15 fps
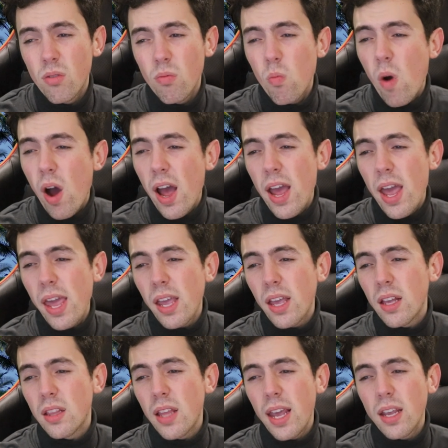Why?
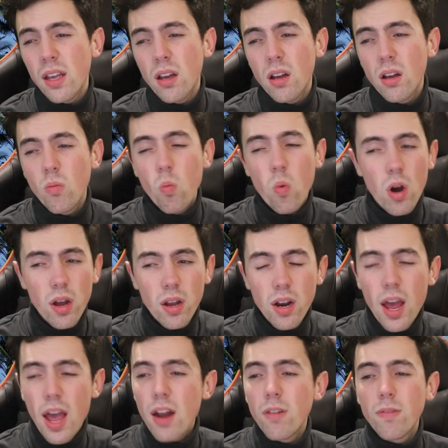Like, what
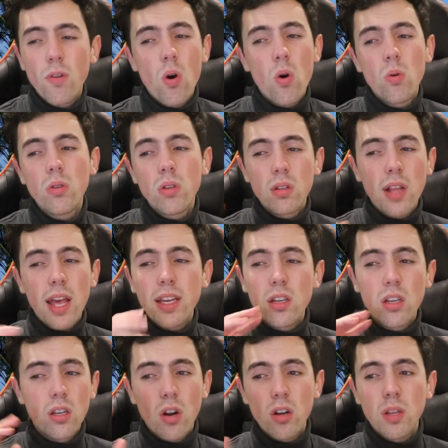out of all the like
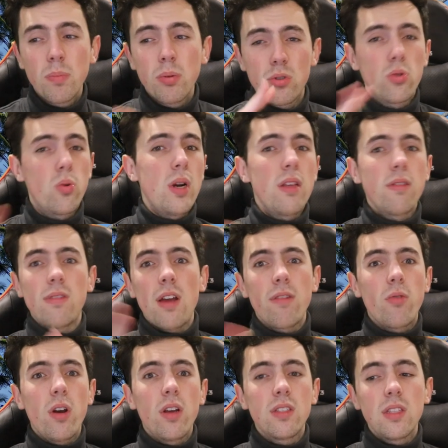you can only put 25
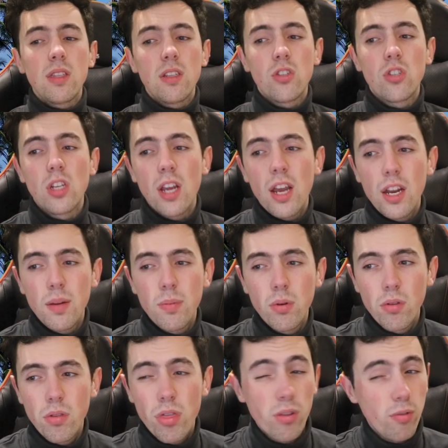words in this shit and you
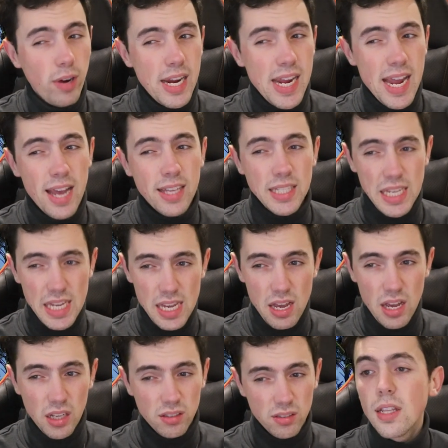put three as
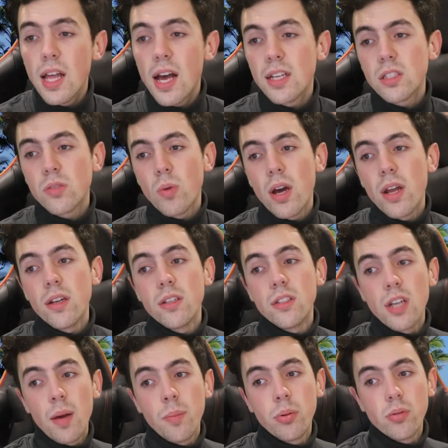ear last one
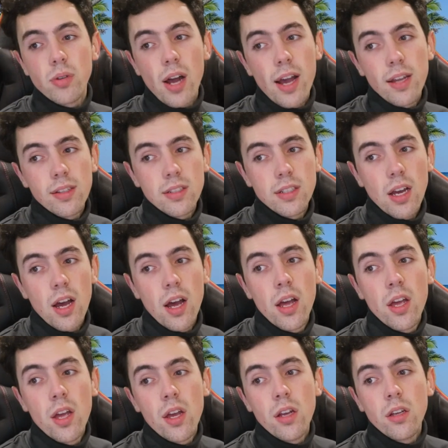dumpled islander
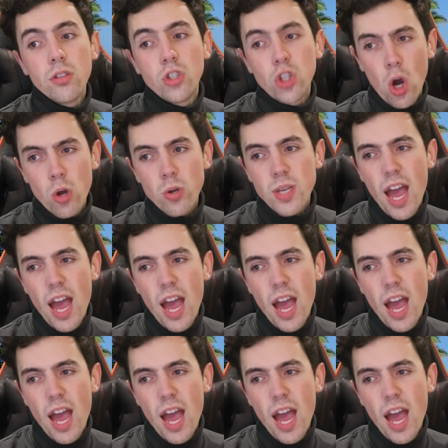joe